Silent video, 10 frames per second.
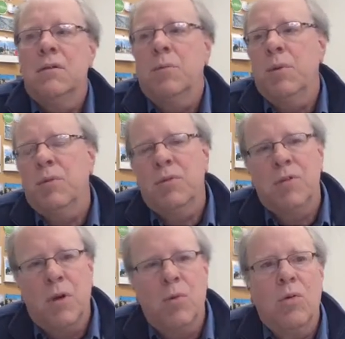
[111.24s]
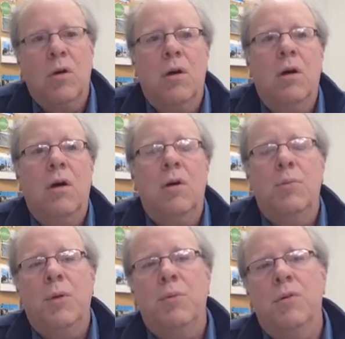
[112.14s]
So people who don't work hard,
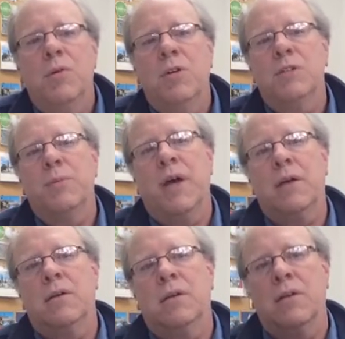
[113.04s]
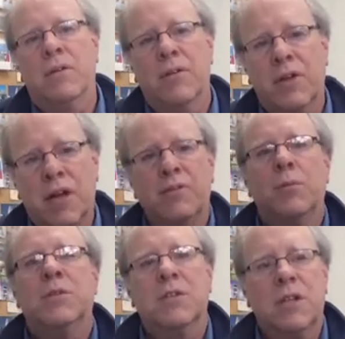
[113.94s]
people who expect, the
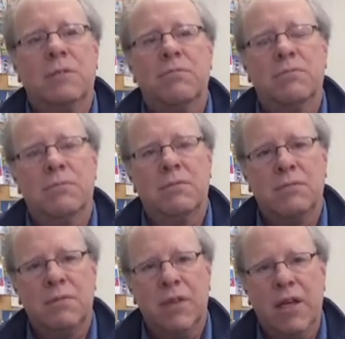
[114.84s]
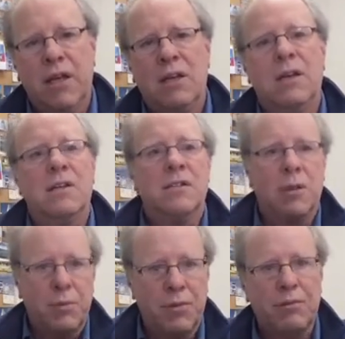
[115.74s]
government's going to take
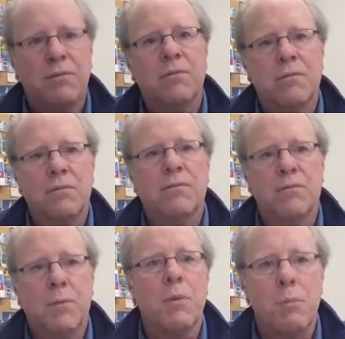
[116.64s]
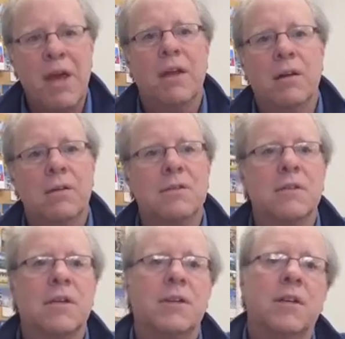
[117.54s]
something from the
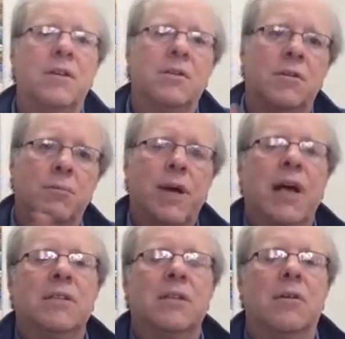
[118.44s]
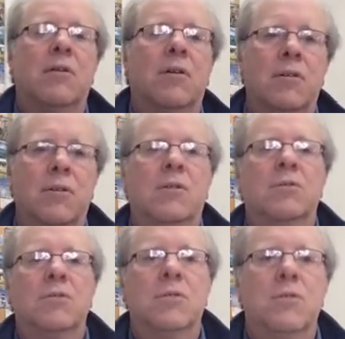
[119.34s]
makers and then in turn pass it along to
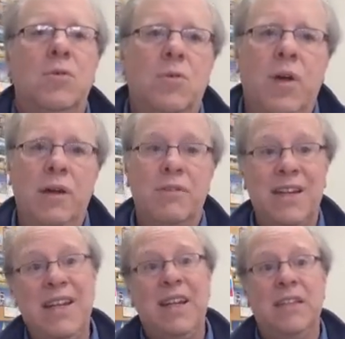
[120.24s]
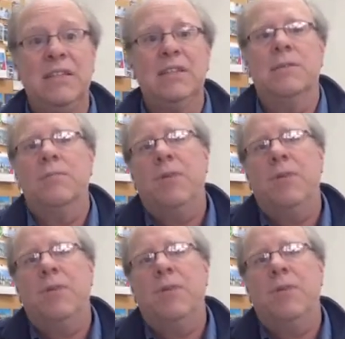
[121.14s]
those who have needs.